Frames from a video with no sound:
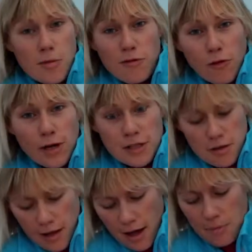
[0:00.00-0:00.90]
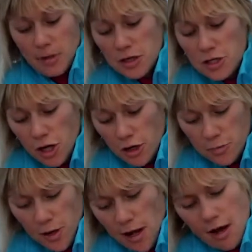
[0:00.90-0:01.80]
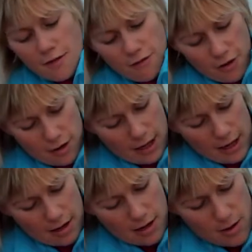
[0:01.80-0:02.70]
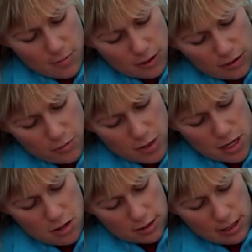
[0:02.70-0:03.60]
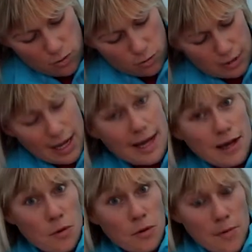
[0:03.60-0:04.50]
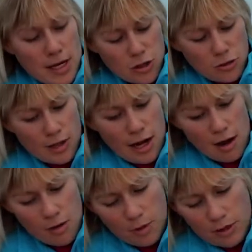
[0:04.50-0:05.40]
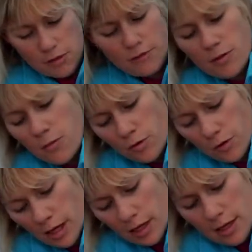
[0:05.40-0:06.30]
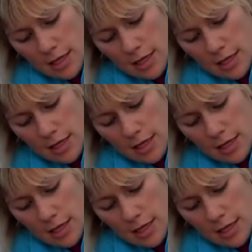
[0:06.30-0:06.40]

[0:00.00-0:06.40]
Before I do that I'm going to charge my iPhone again because I've been using it all day and I want to make sure the alarm goes off in the morning.